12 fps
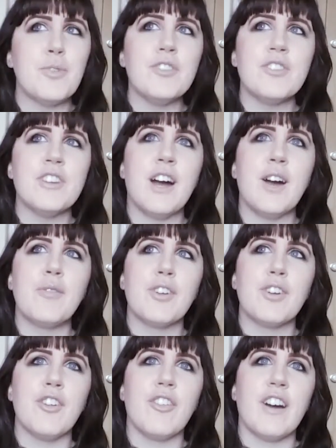wondering how they
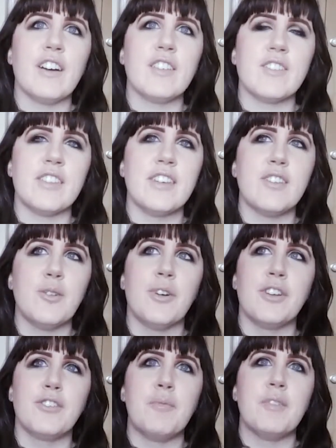got that scene though
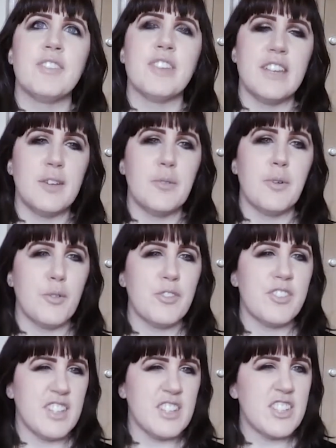in Gremlins into what was
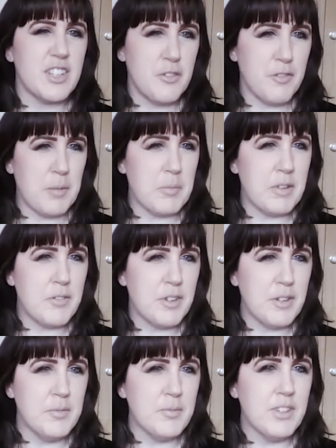essentially a family
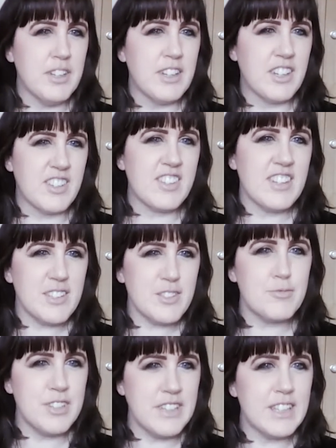film, because it is
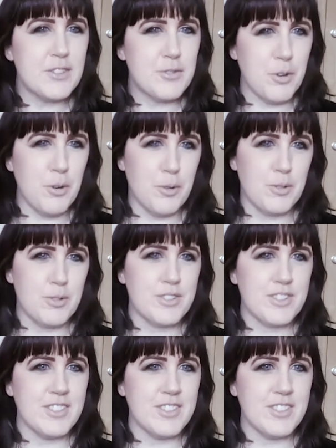really gross.